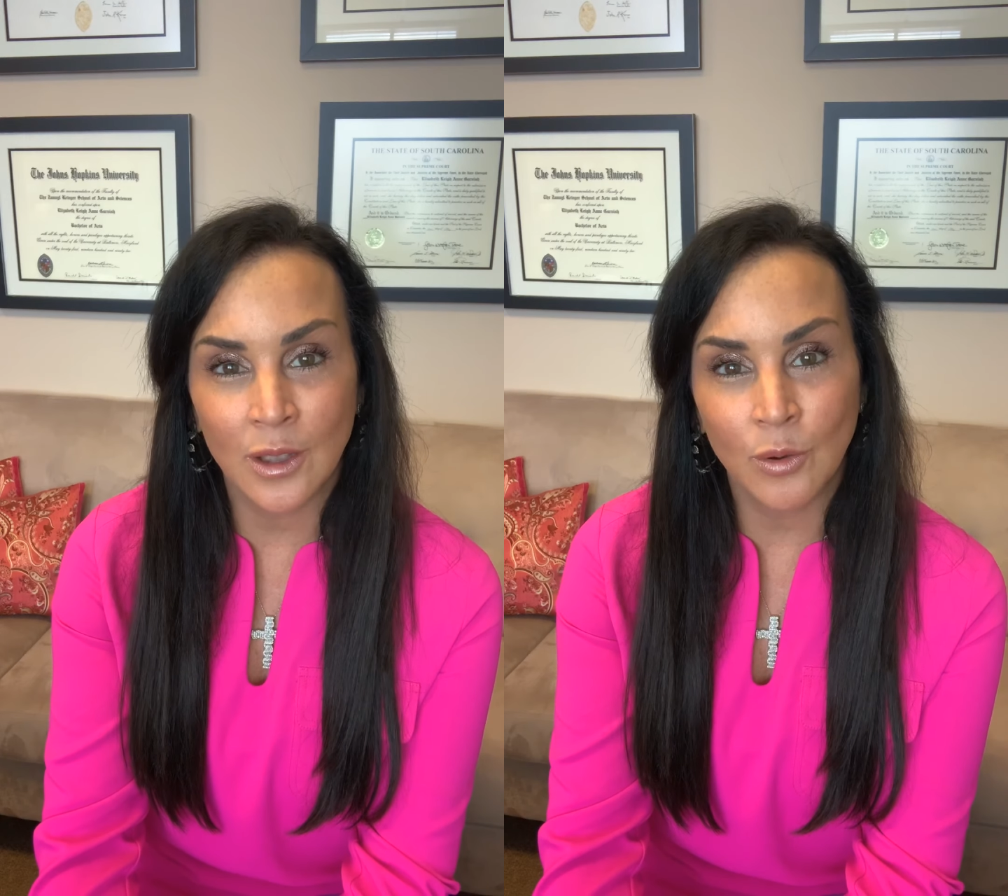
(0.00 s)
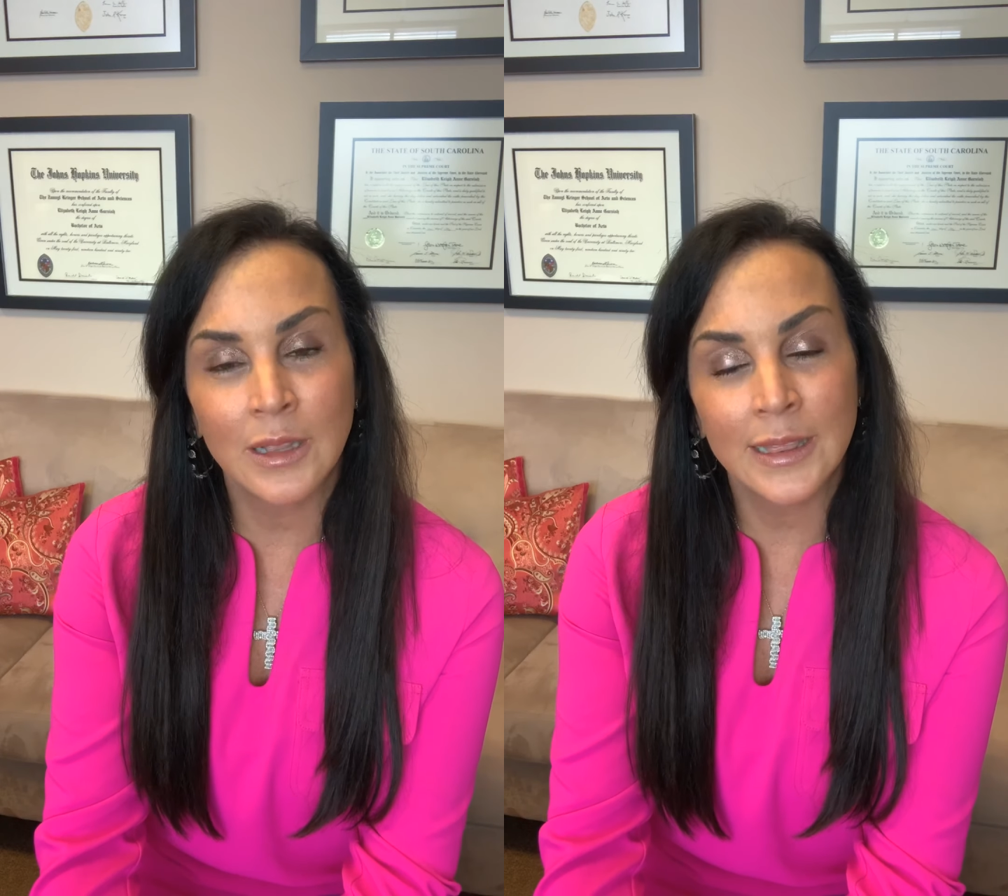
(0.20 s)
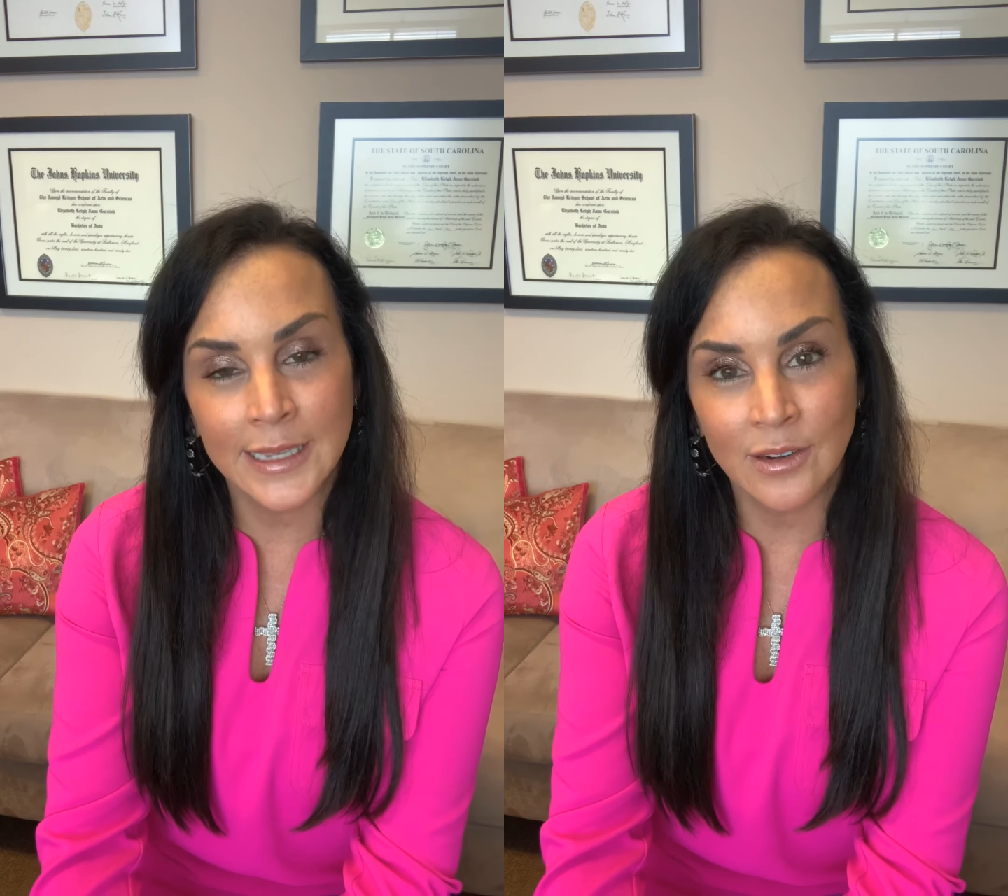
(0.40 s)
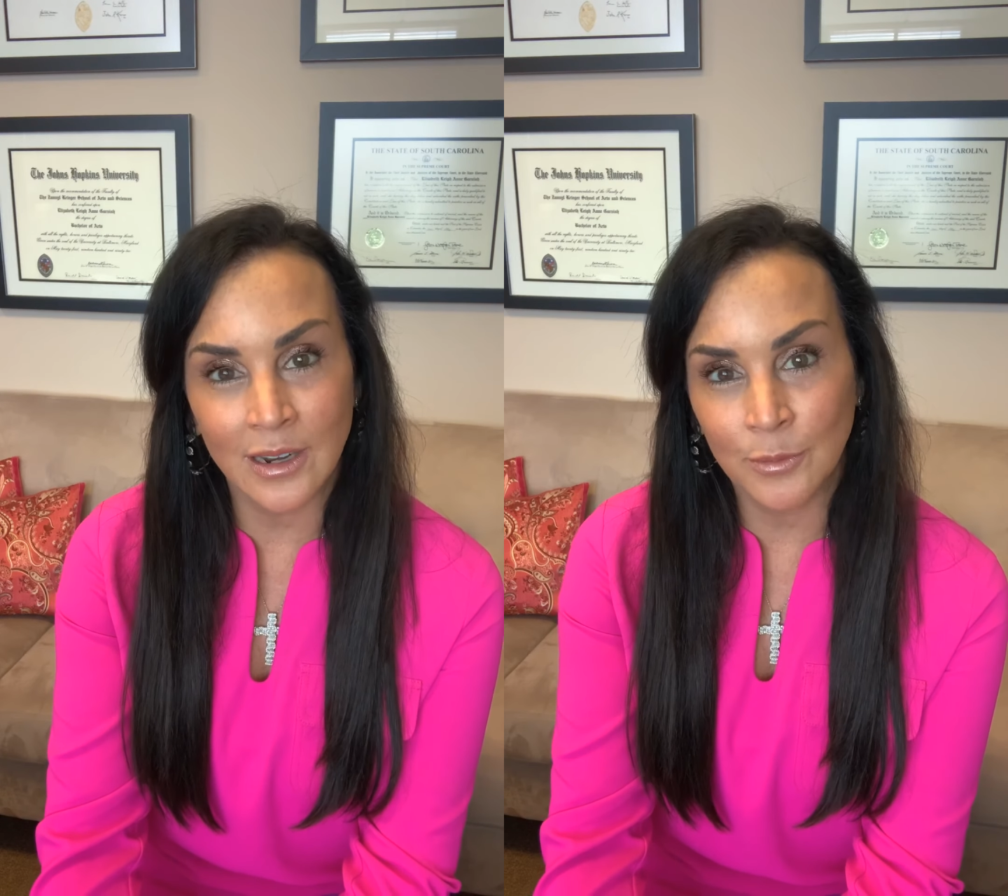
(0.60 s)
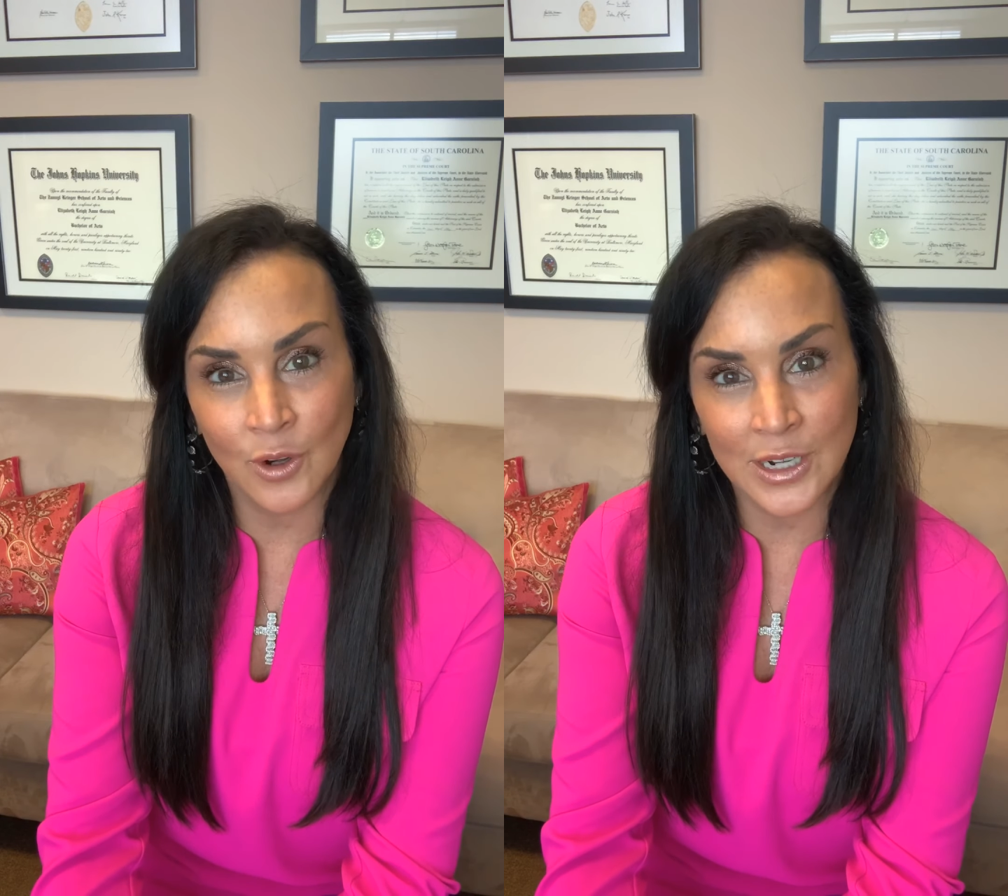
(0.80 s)
clear
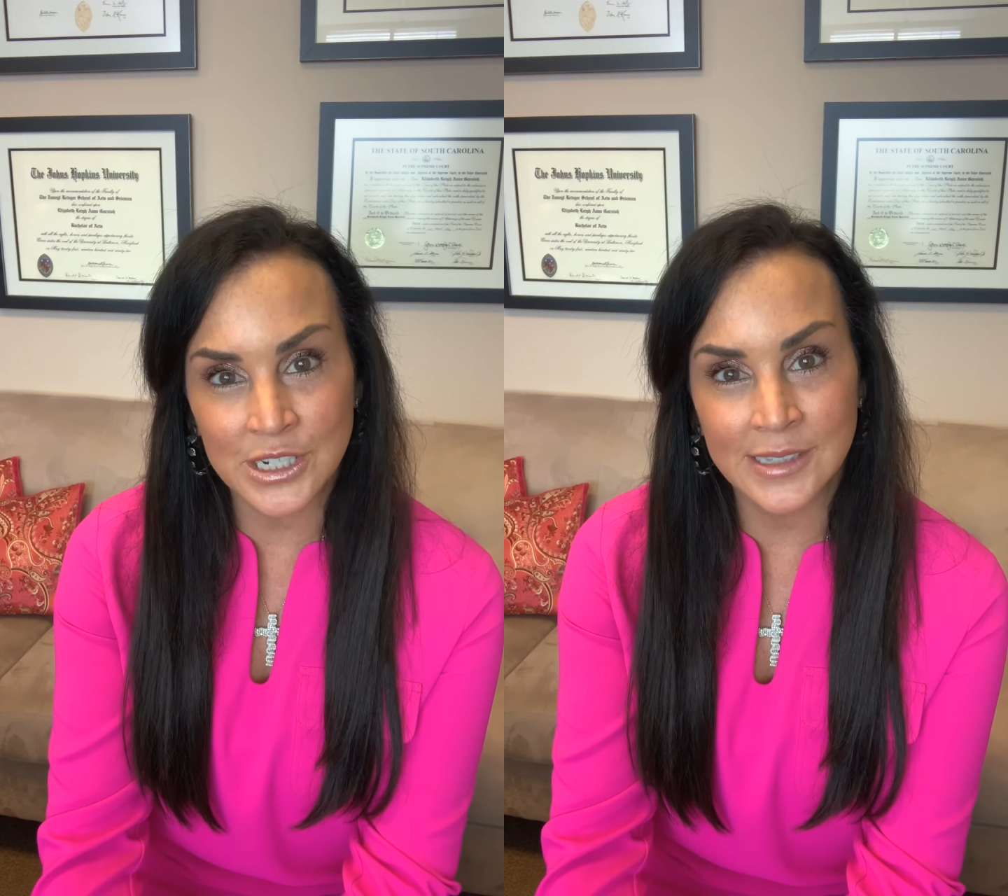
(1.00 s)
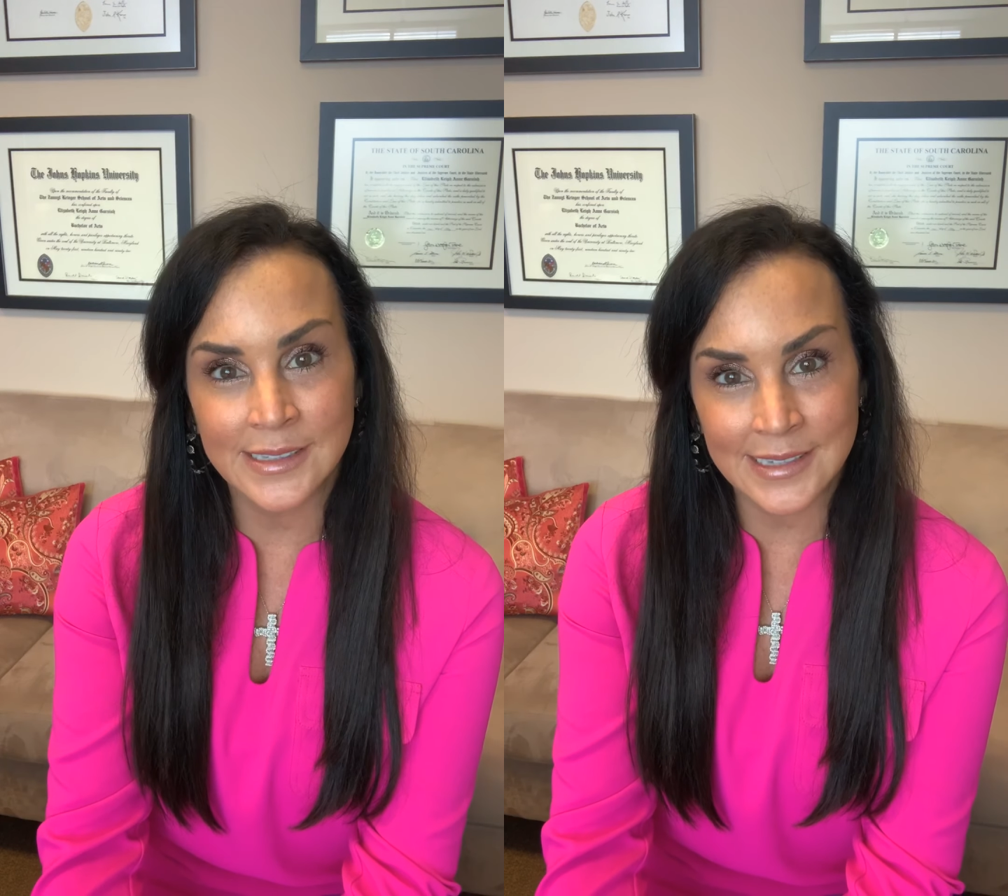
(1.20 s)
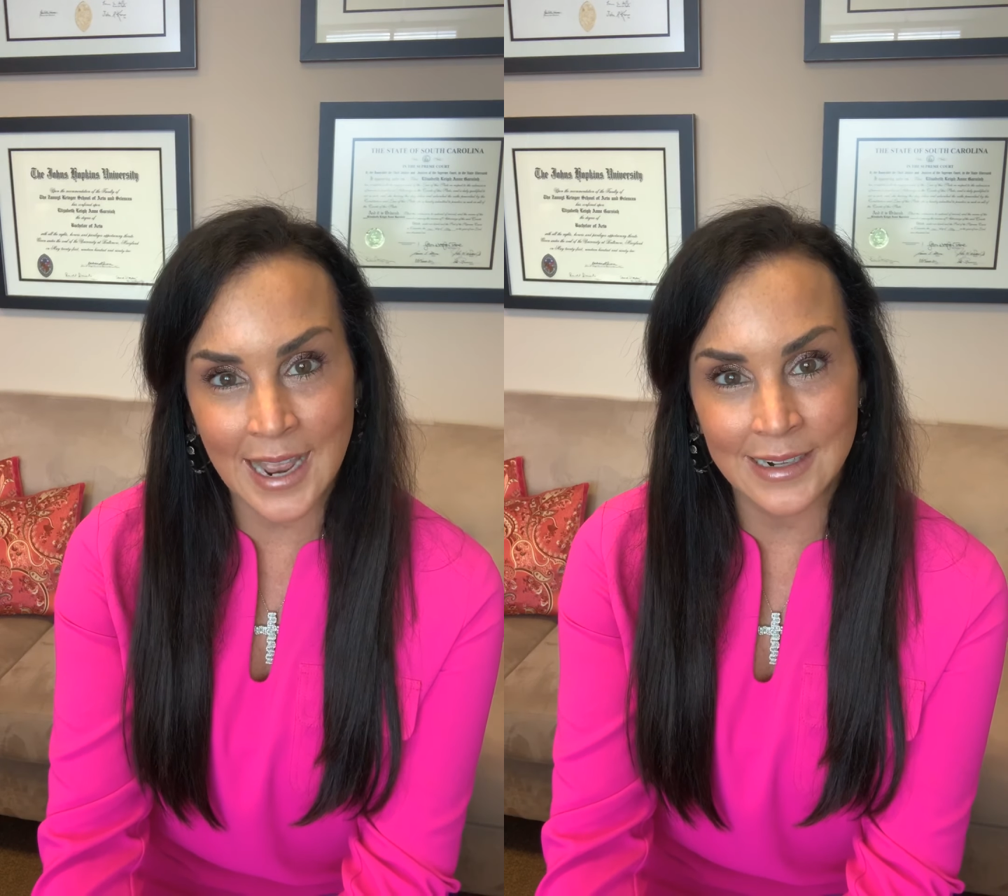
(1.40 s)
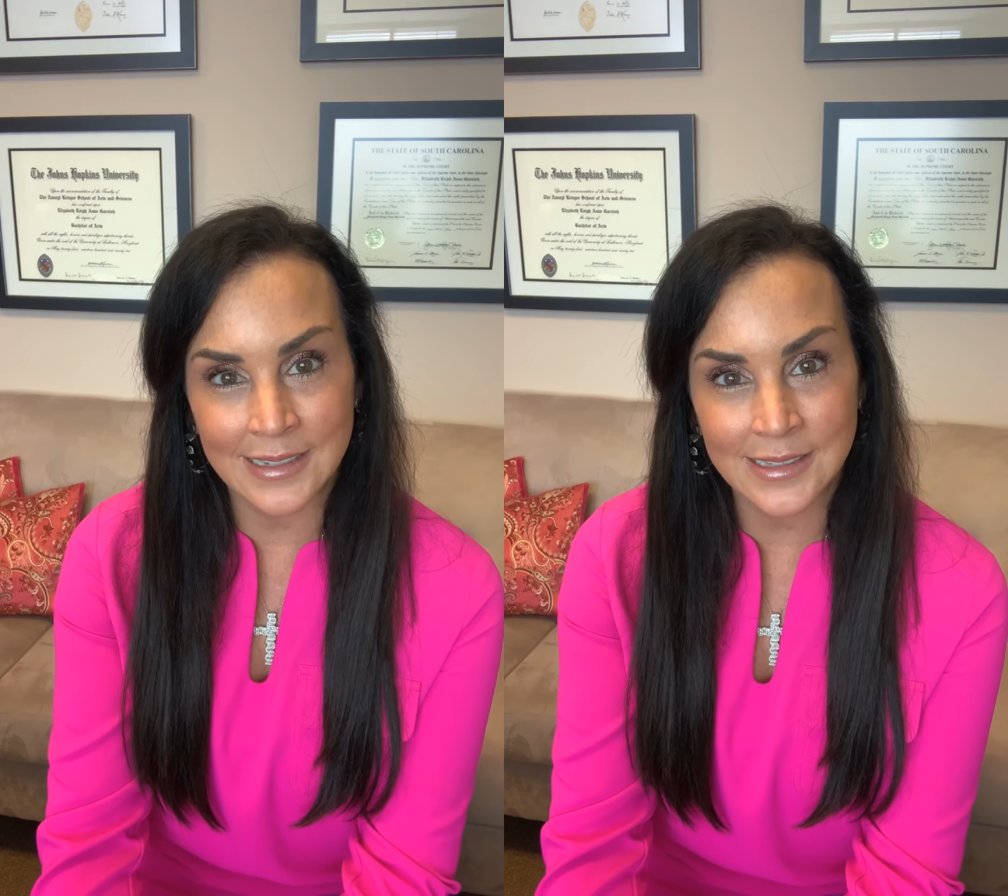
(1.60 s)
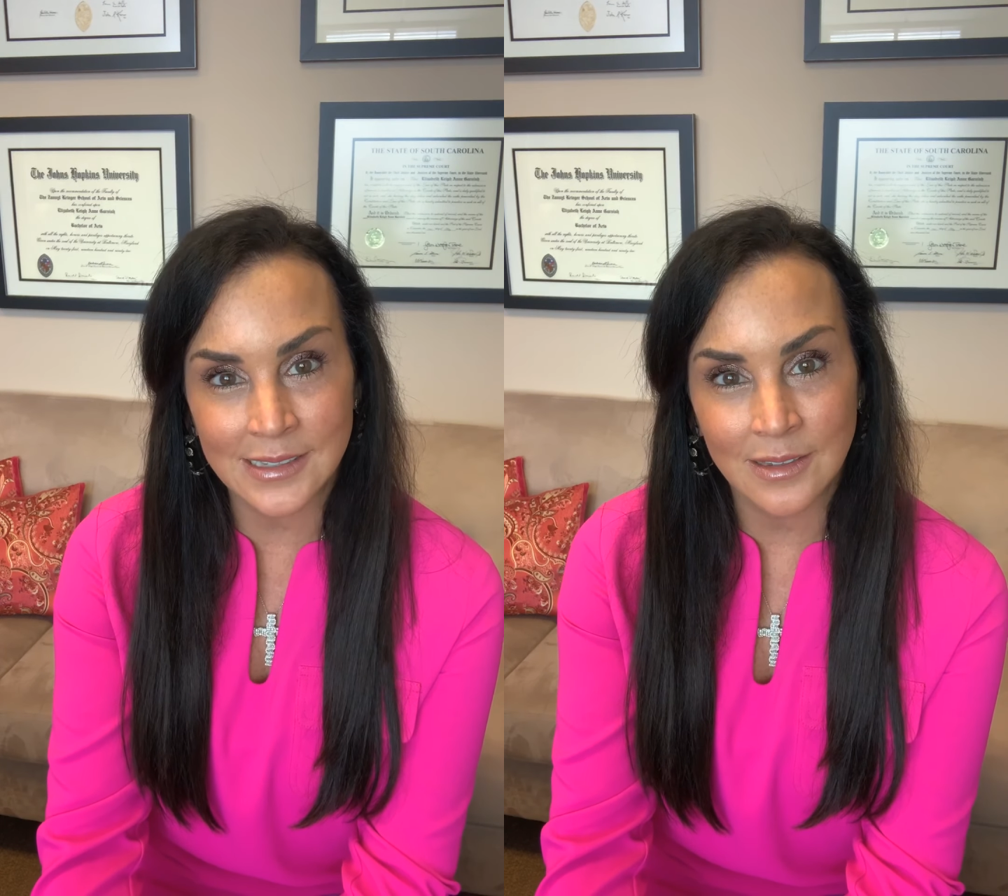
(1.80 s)
immigration status.